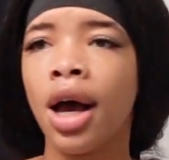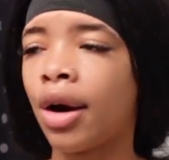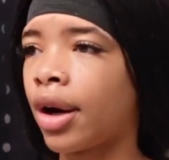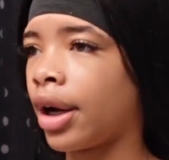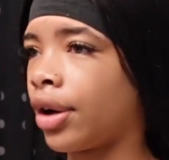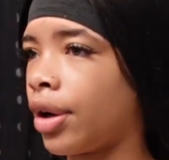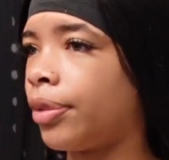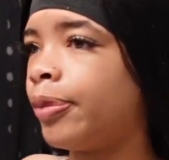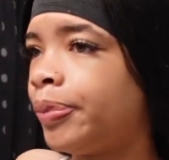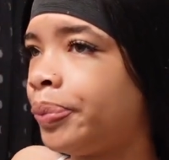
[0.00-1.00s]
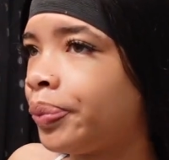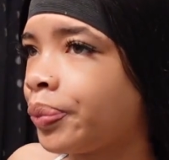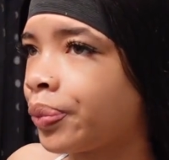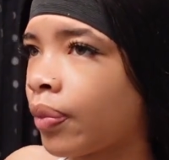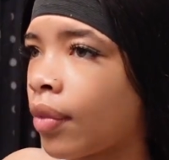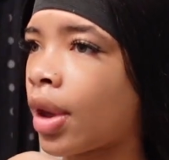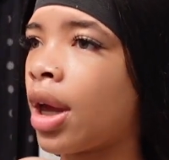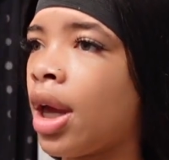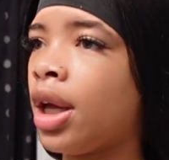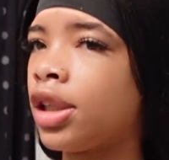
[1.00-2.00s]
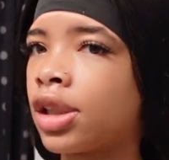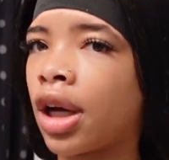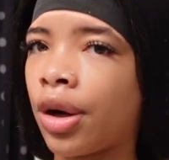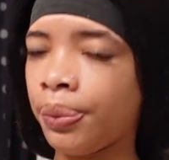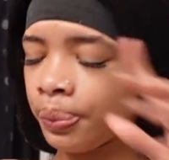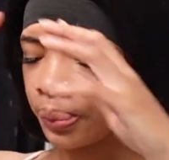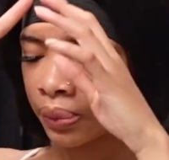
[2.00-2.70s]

Okay, girl. So,